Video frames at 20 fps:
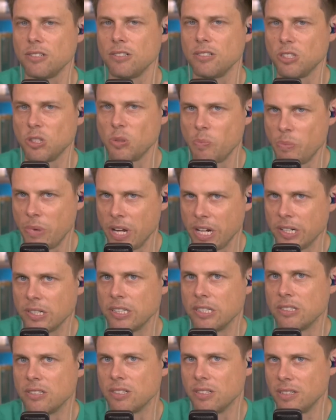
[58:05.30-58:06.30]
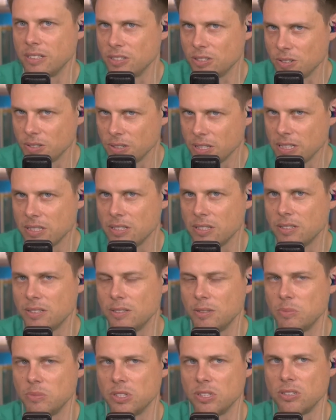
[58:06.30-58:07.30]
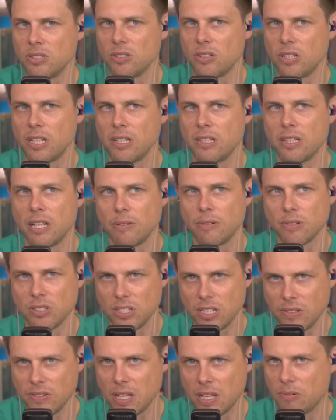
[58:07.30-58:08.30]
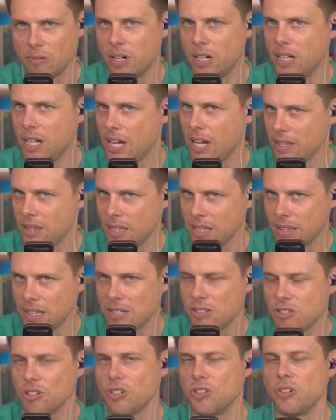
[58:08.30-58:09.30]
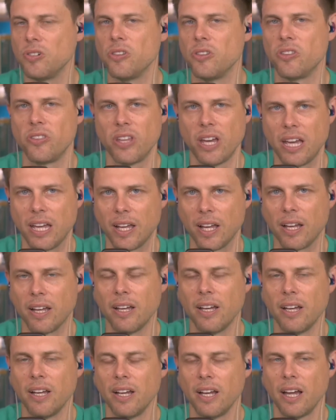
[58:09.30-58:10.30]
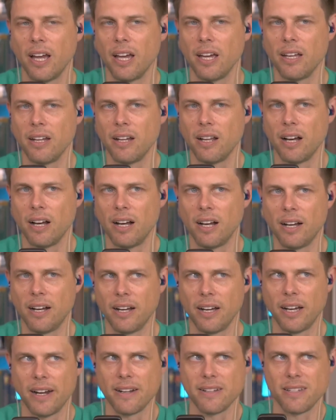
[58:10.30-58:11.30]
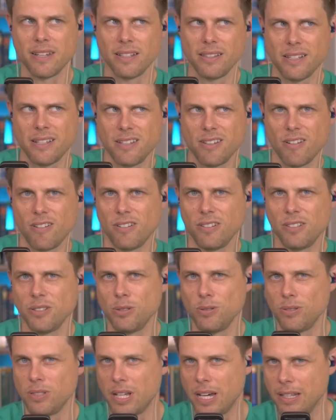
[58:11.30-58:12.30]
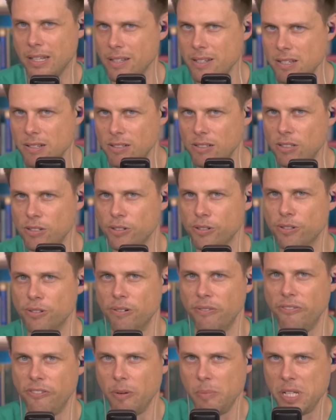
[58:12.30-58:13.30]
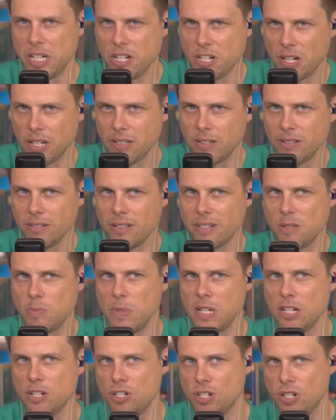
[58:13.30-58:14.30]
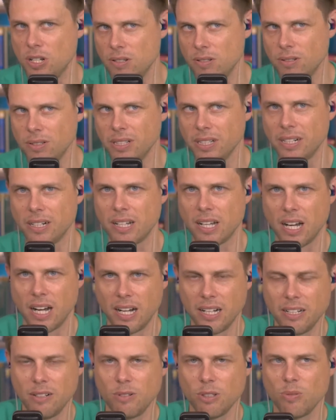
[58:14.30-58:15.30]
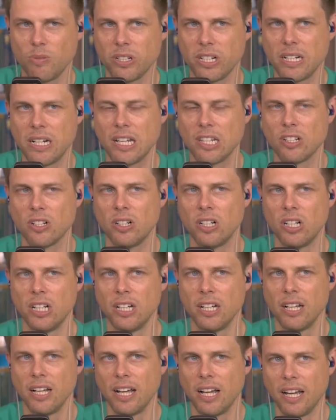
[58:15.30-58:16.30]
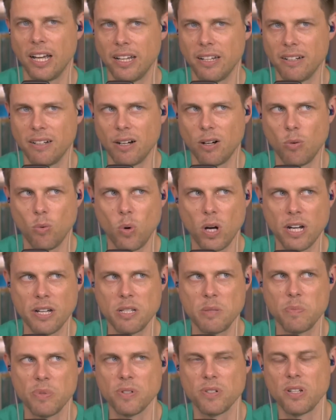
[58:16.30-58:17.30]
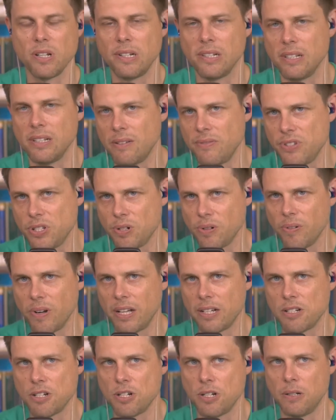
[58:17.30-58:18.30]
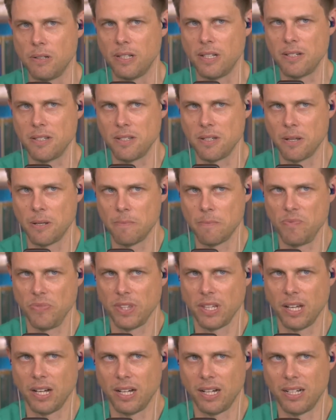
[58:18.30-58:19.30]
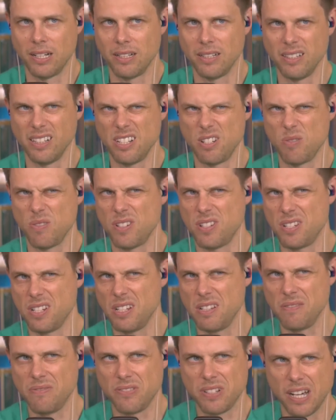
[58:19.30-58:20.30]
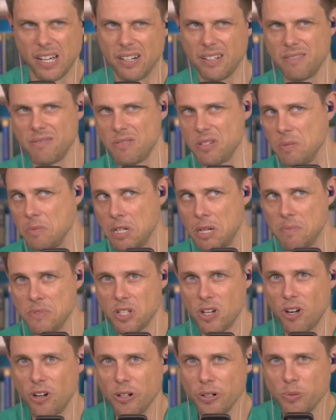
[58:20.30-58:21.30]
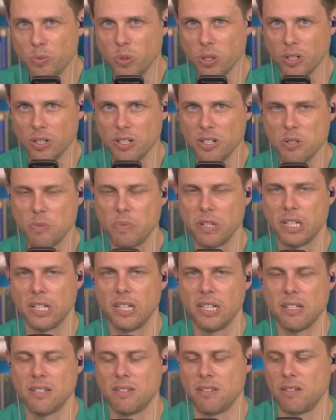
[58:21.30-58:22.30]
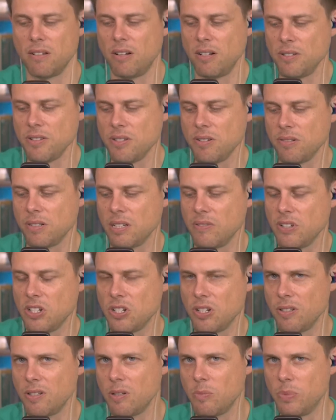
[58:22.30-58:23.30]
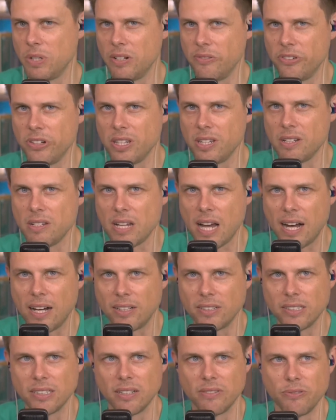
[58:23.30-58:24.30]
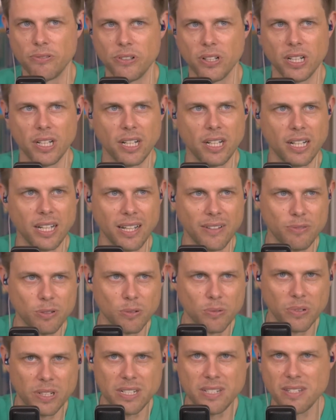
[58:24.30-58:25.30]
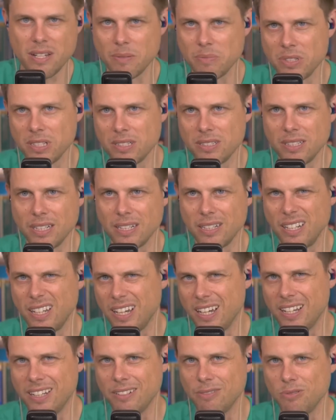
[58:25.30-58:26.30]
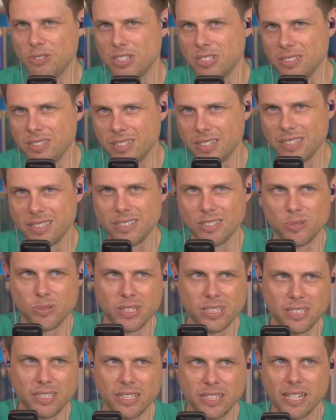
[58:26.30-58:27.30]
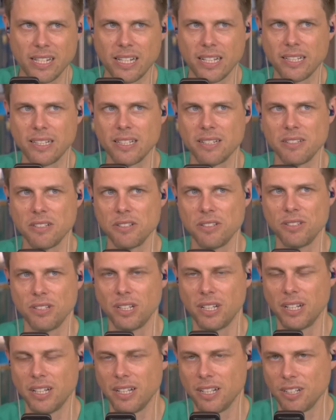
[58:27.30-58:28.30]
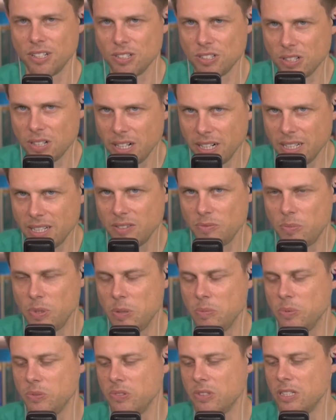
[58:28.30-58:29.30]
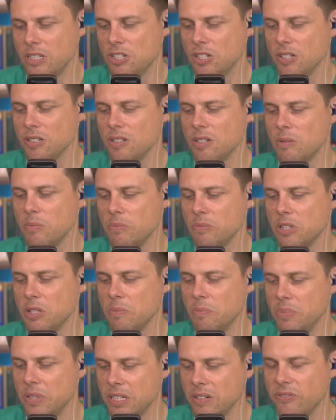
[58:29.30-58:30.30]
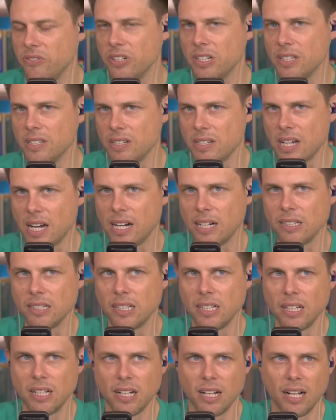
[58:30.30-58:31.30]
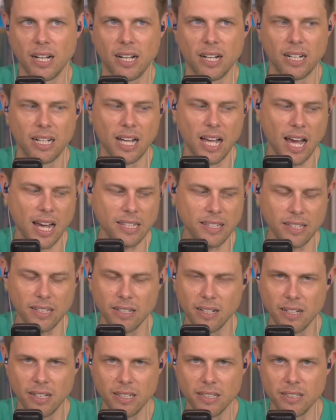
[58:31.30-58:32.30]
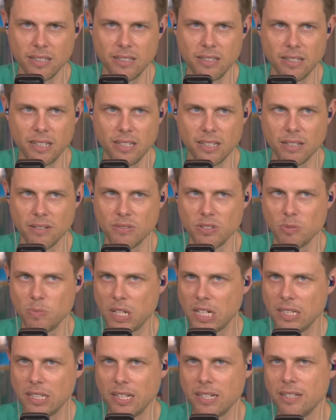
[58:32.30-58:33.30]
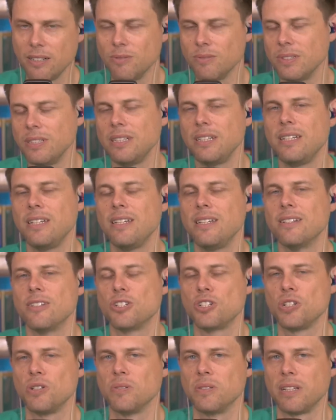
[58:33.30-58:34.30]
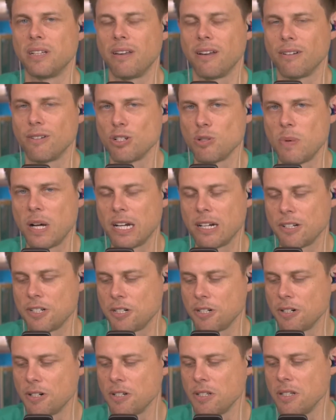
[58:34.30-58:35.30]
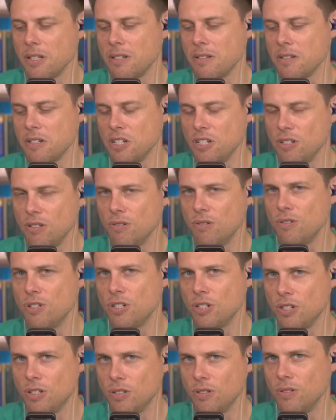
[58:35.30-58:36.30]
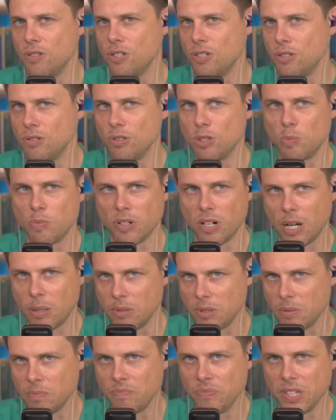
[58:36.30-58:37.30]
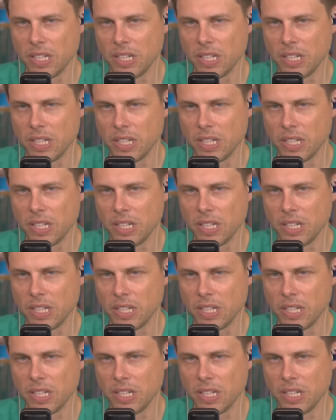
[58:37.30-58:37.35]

some merit to these criticisms, and so they they receive that well. I think that's a good thing, and uh, and I say let's all do that. Let's learn from each other. Let's be gentle and kind with one another. And a wise person loves correction. Let's uh, let's receive kind of sometimes the hard words, but let's also give each other the benefit of the doubt. And if if we read something, it's like, ah, I wish they said it this way, I said that. Like, let's just try to give people each other the, the benefit of the doubt. Uh, I think Holly and Doug have spotlighted a really key issue in the charismatic church. That's a huge, huge, huge problem.